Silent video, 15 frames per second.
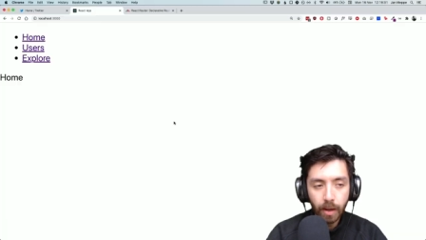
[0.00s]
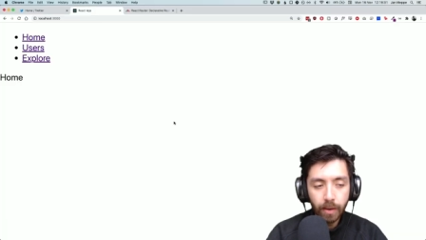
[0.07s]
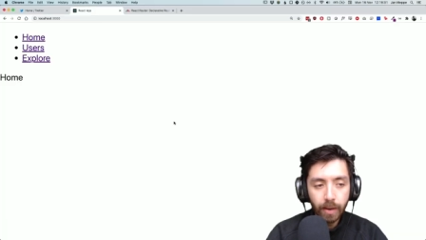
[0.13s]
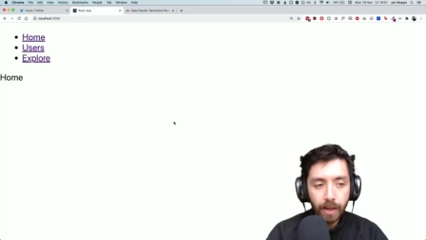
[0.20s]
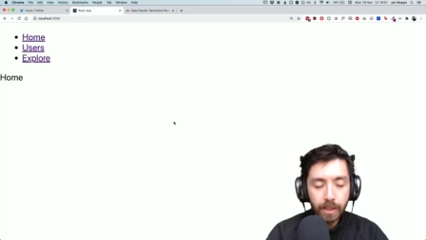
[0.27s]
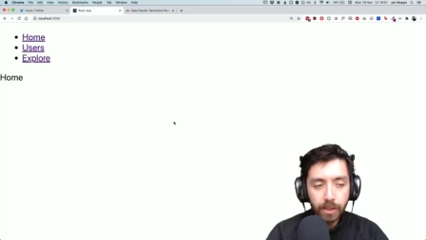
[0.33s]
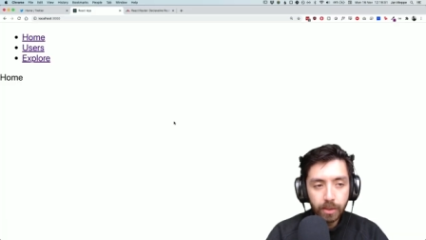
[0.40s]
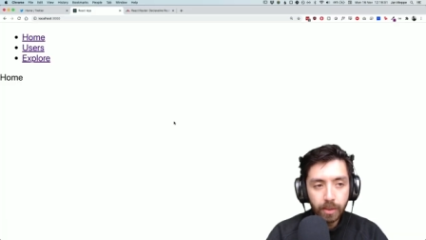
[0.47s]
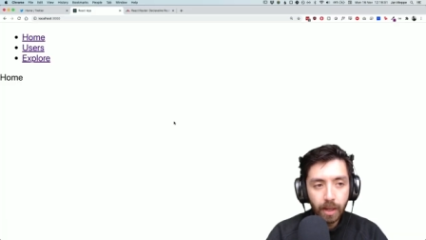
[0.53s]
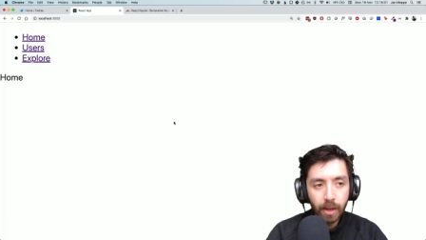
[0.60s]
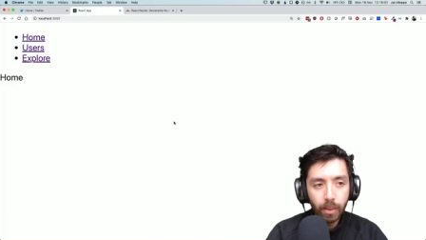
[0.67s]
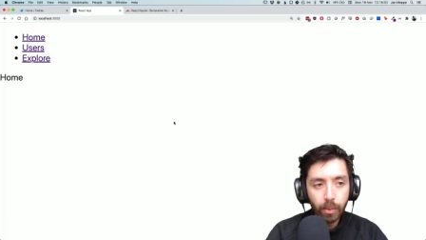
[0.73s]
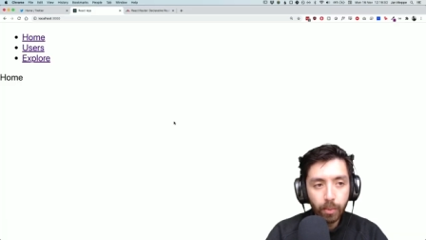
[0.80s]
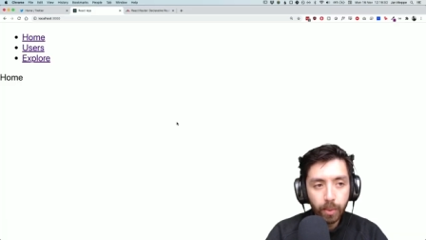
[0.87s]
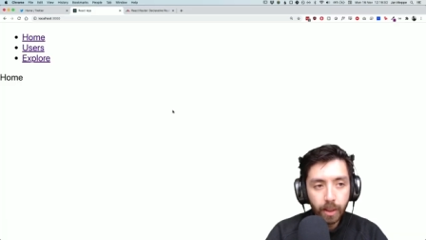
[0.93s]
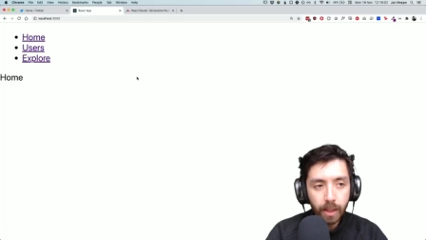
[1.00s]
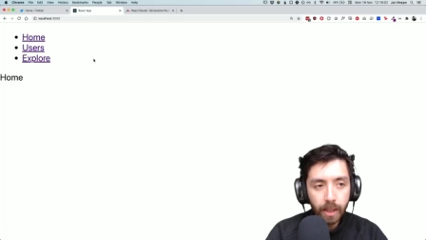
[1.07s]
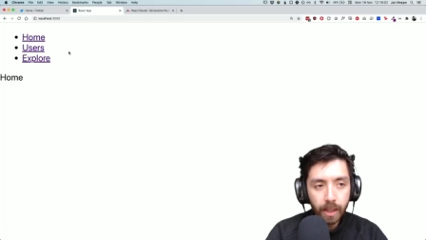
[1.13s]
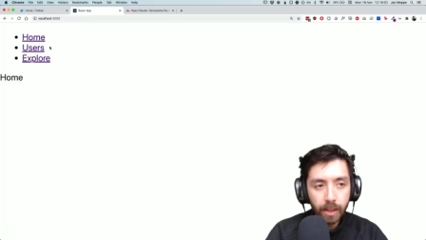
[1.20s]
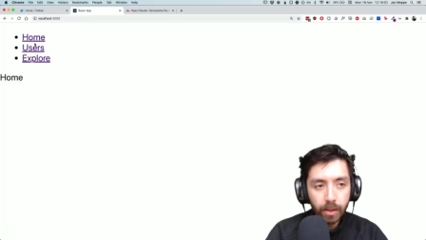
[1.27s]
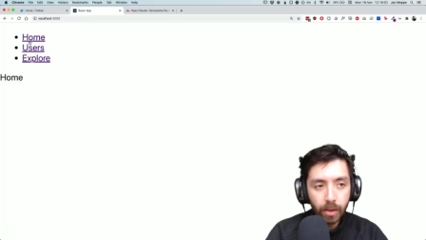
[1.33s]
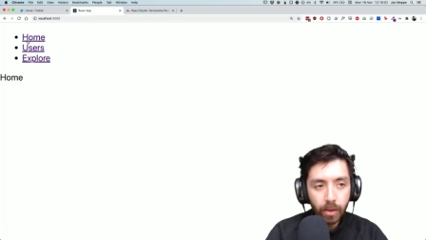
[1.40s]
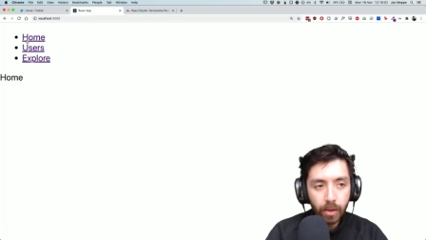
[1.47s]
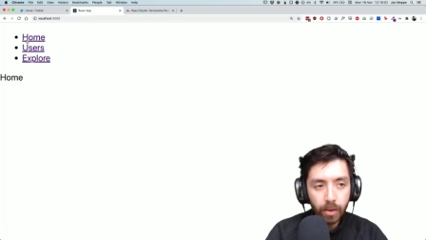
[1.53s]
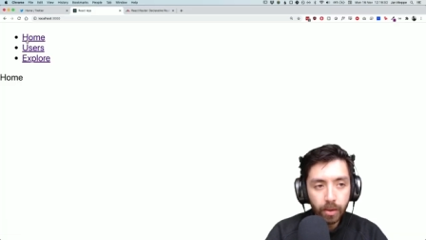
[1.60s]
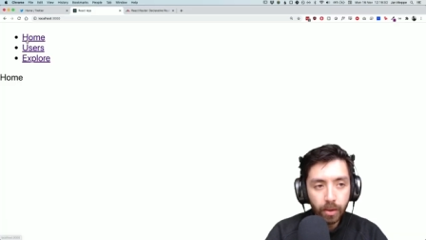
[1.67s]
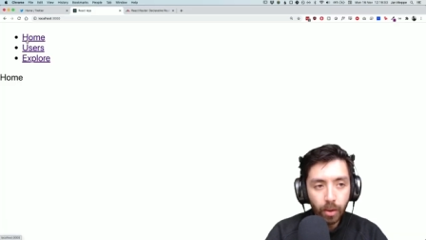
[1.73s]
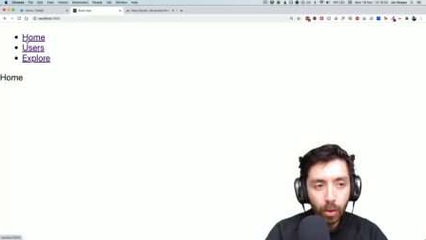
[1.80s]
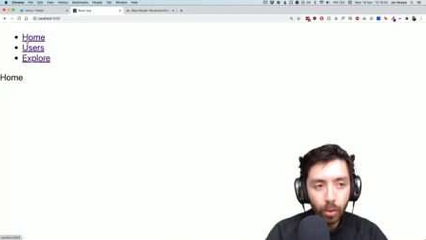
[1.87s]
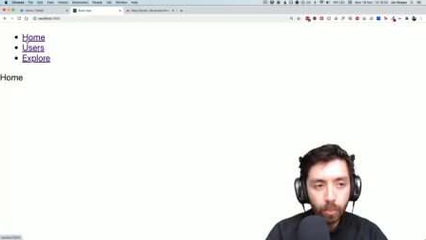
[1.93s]
all right so now if we click on
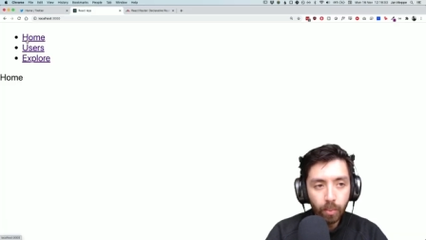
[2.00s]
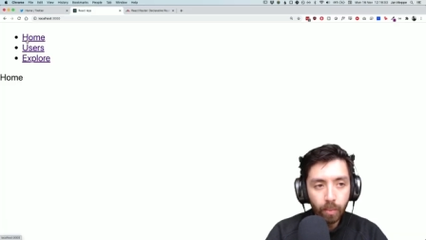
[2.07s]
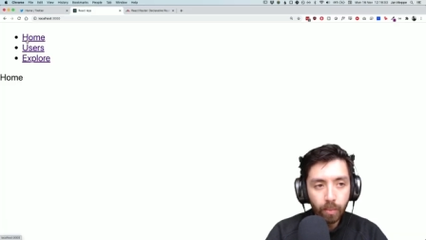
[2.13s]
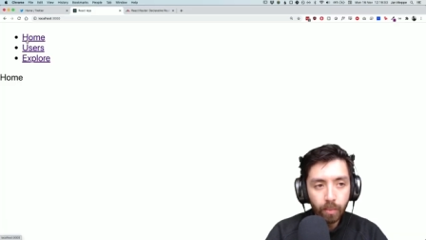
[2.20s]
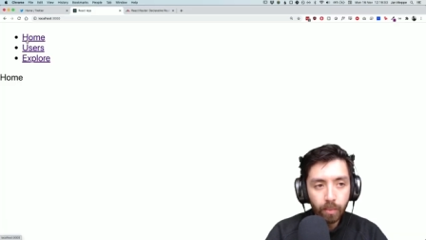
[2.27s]
home